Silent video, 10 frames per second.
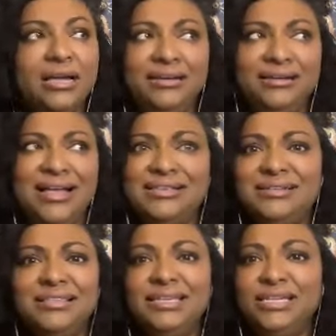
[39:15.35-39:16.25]
It has
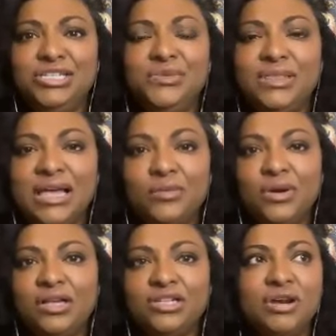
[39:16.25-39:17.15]
nothing to do with that. We're
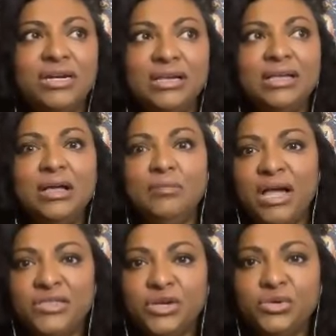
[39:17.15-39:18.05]
not trying to
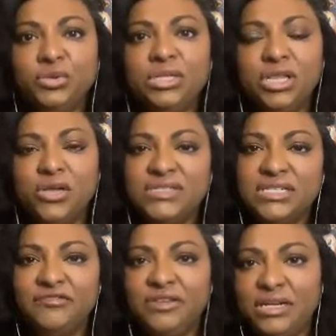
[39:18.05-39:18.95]
buy the cool clothes
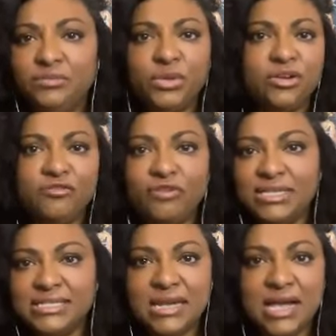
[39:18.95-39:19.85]
to fit in with our
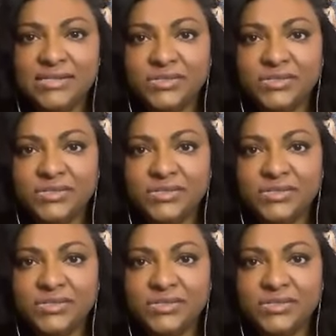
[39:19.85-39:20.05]
friends in high